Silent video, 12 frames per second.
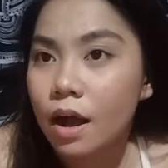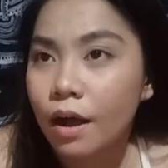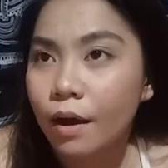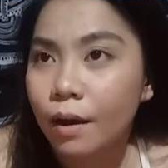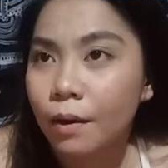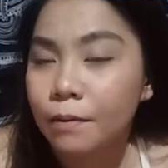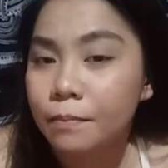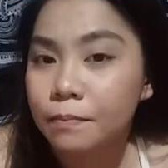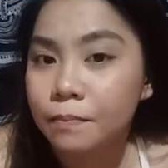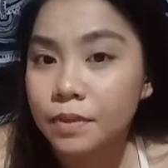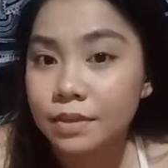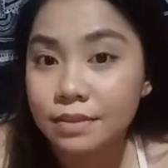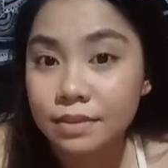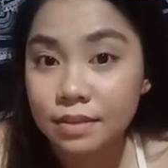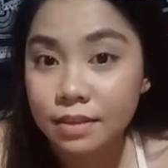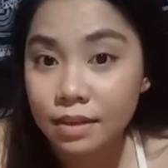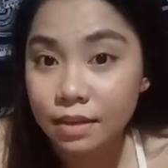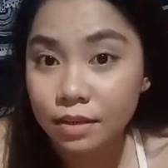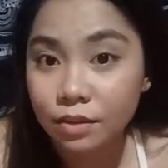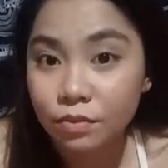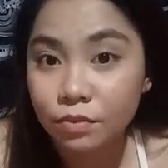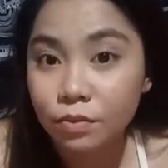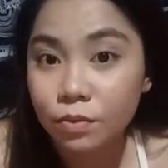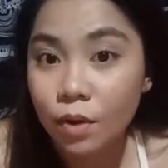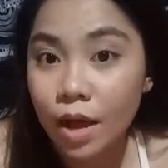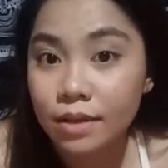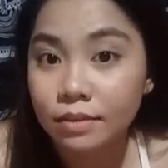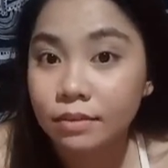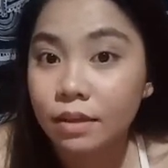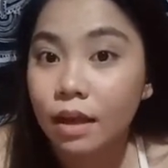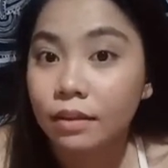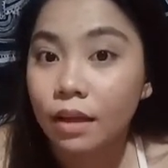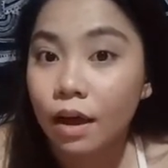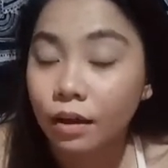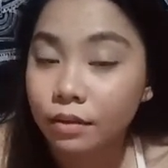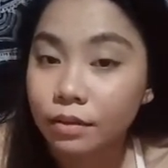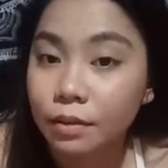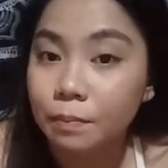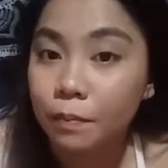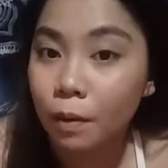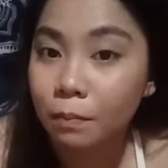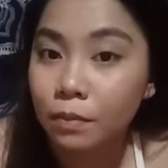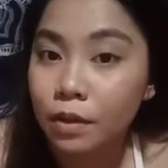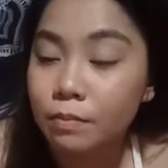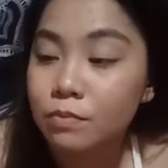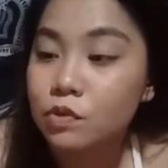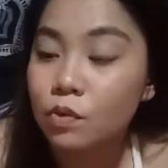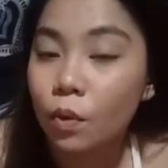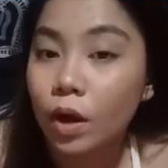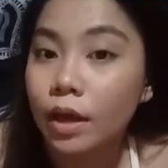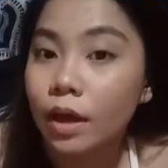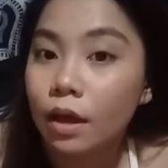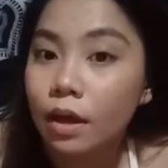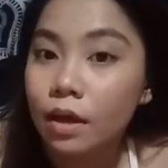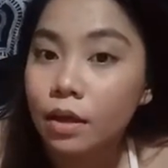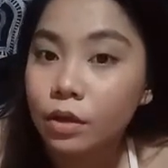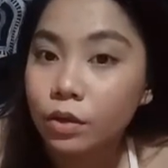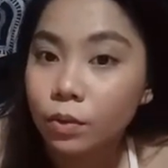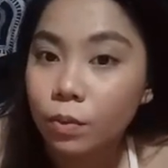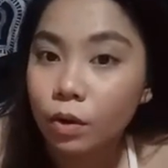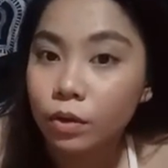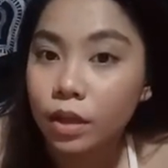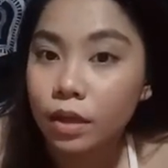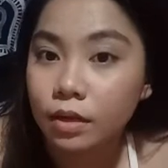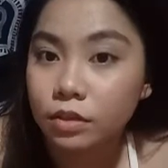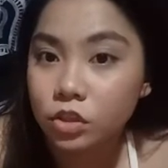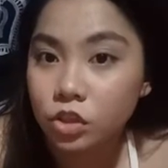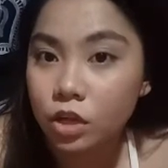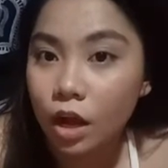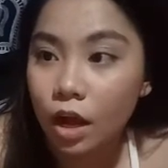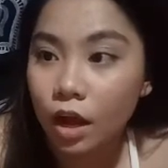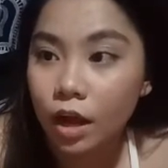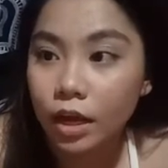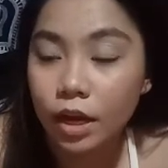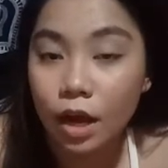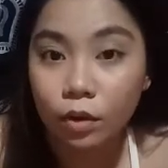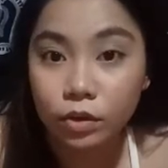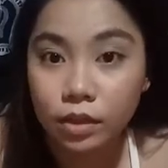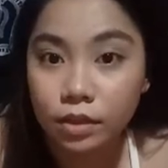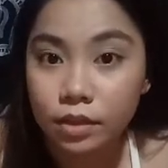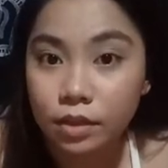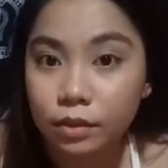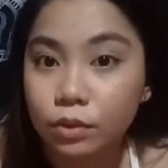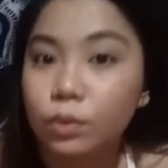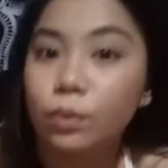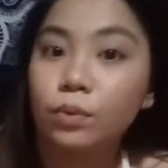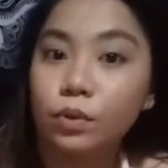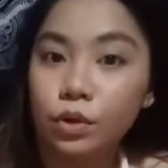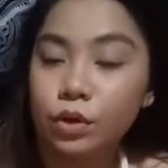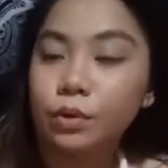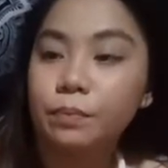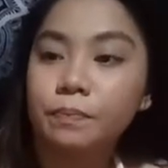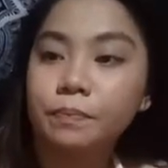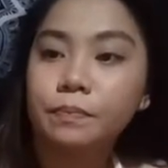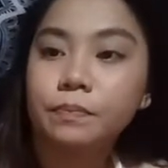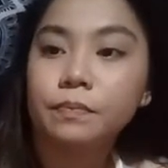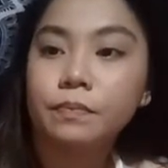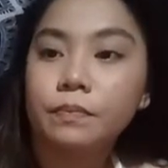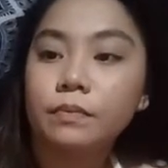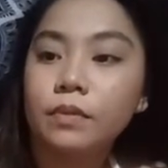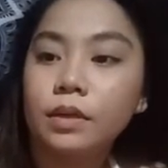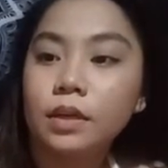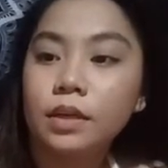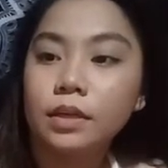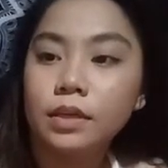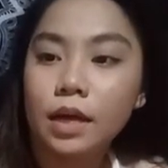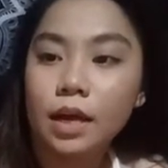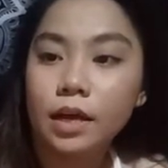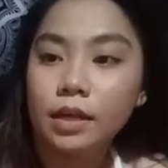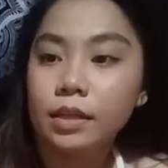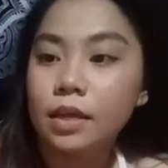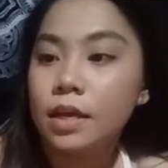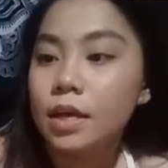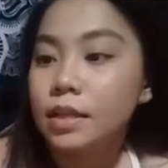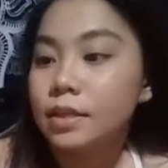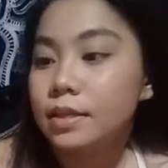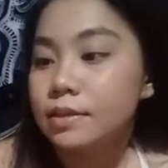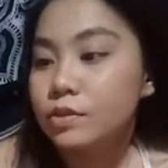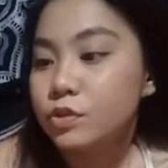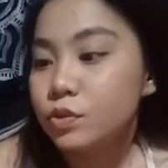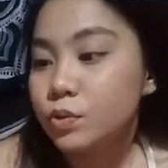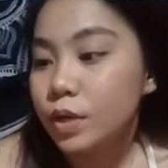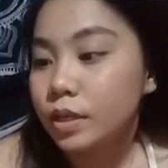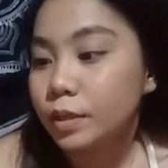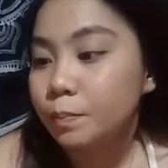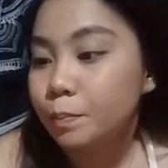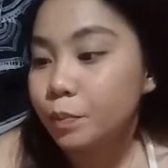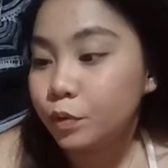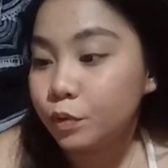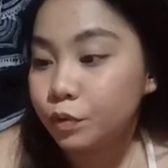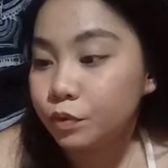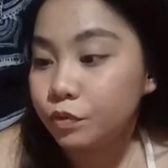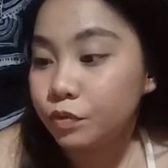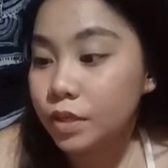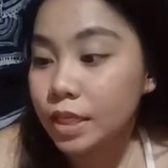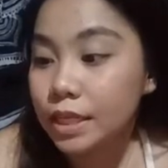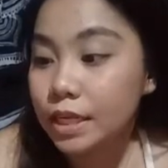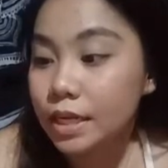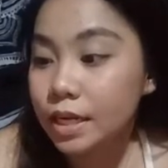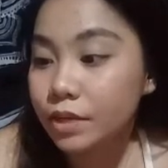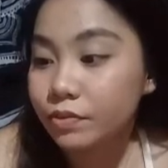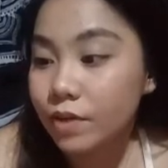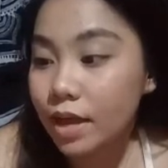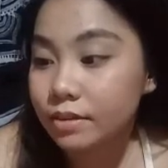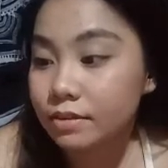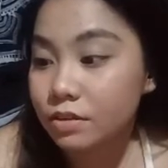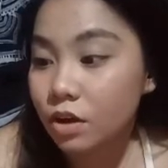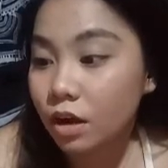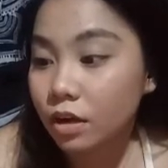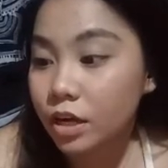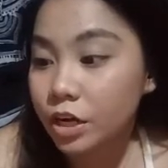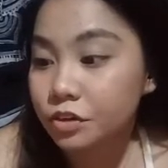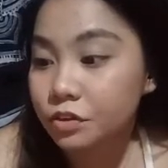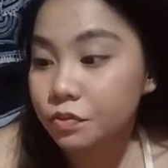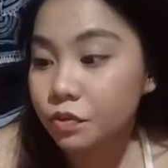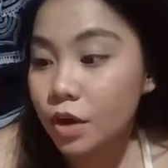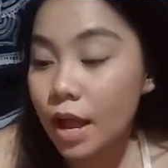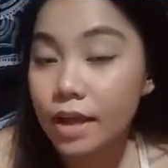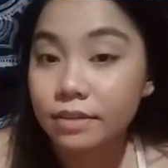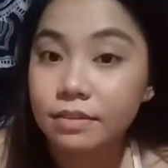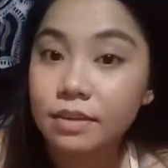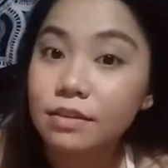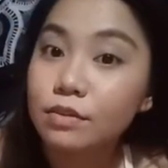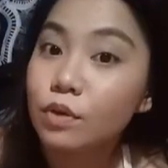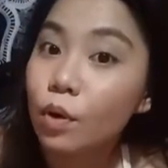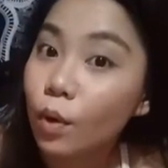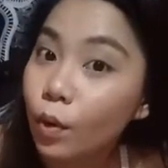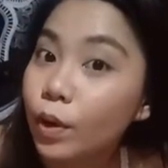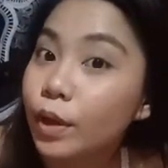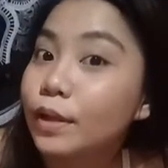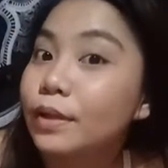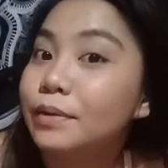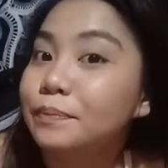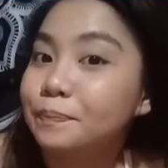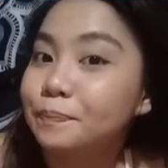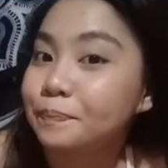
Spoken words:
the skin who has an acne problem. So, kaya kinuha ko na rin siya. Kailangan ko na din ng toner. Yan. This new and improved tea tree leaf extract cares for excess oil